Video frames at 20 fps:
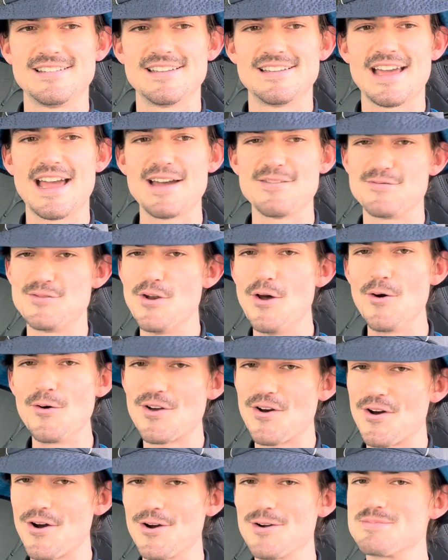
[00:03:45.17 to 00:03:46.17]
have no
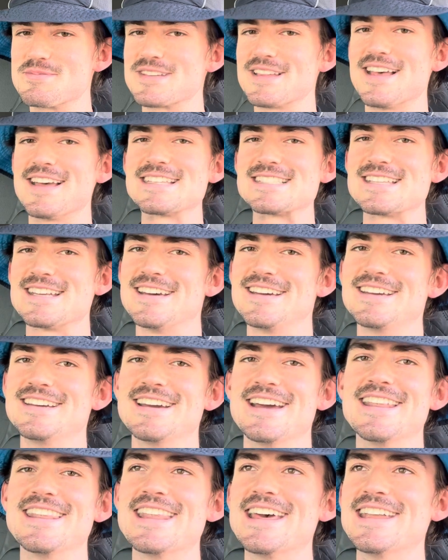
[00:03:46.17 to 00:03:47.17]
carbs last night
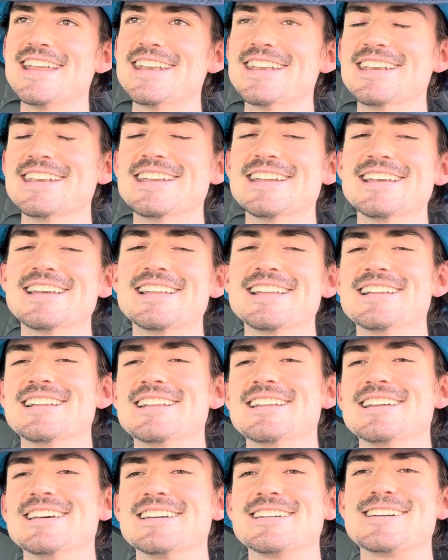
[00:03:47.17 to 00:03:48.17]
and then
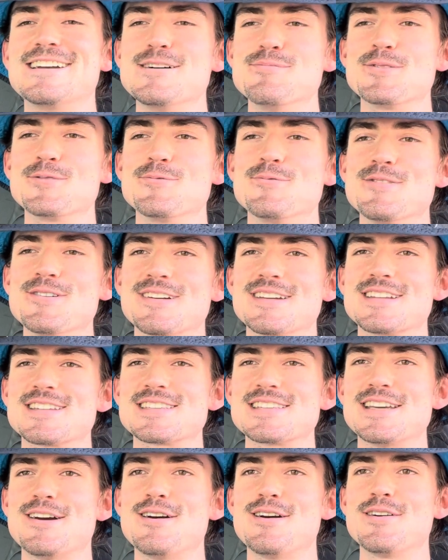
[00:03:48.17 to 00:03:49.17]
come to work and
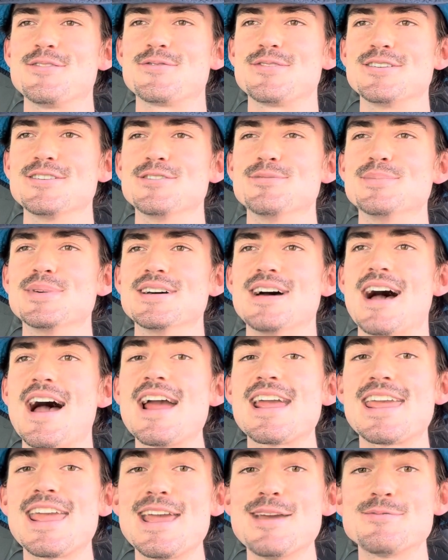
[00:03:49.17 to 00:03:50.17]
see how I feel. But I
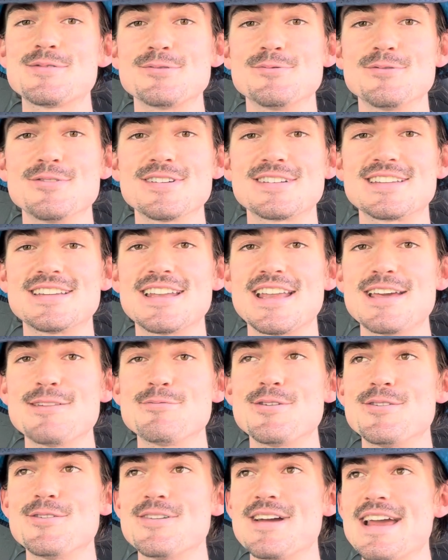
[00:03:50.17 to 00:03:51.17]
came to work today,
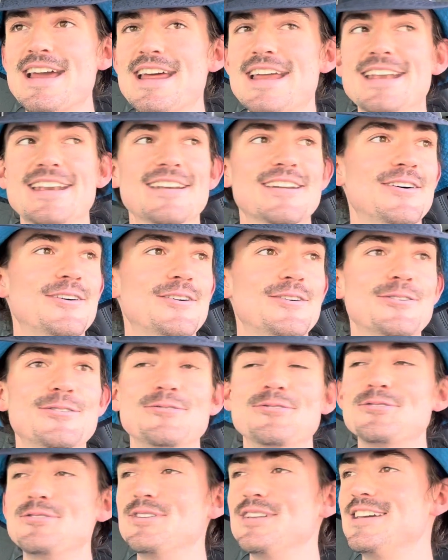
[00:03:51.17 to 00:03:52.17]
bro, and
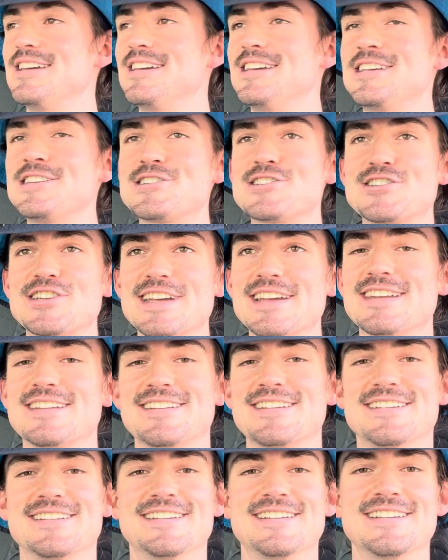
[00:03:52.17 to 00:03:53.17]
holy shit.
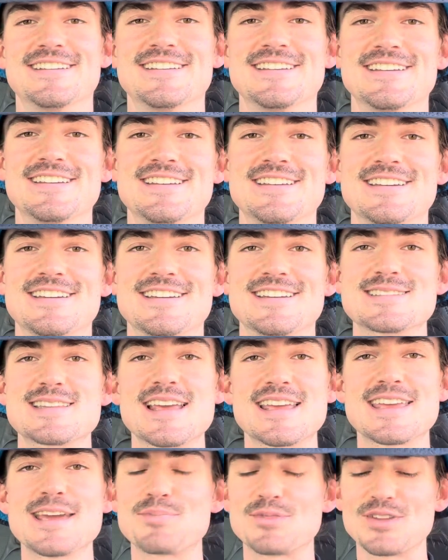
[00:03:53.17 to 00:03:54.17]
Because I
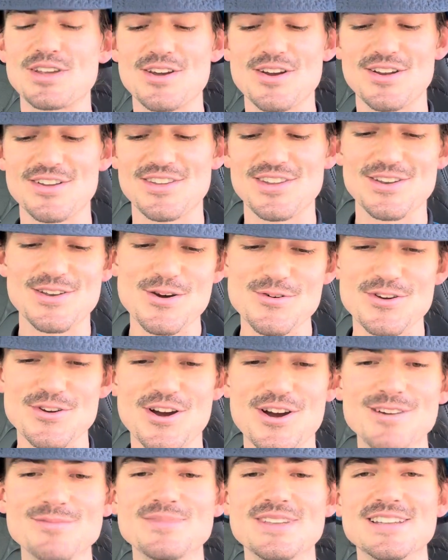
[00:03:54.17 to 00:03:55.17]
kept the no
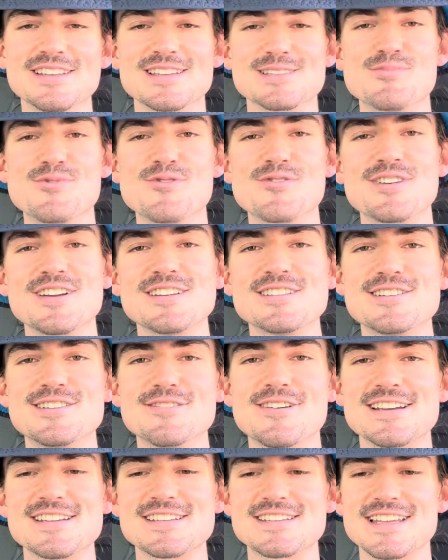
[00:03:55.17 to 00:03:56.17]
carb thing this morning
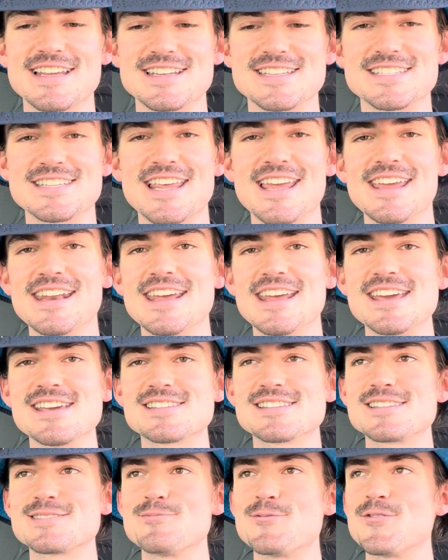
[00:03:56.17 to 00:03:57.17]
too. I just had steak and
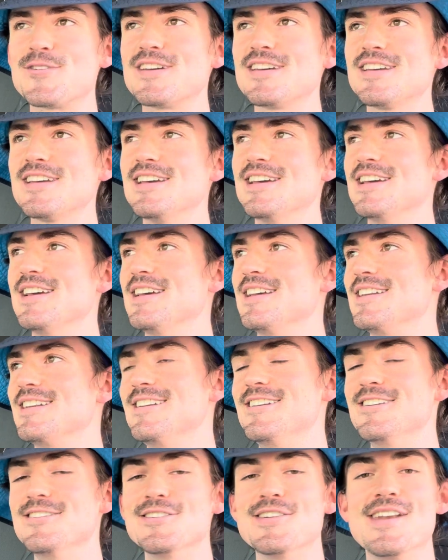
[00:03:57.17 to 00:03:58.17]
eggs this morning,
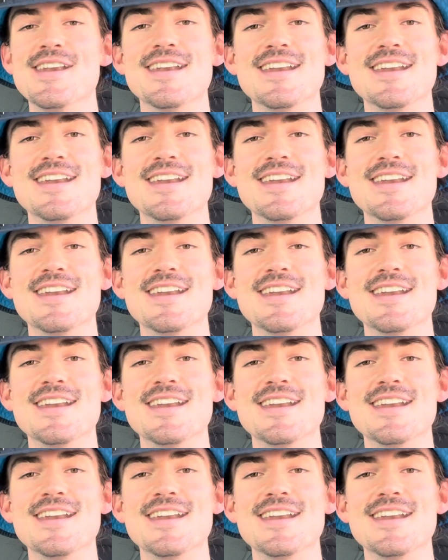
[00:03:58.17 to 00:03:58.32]
dude.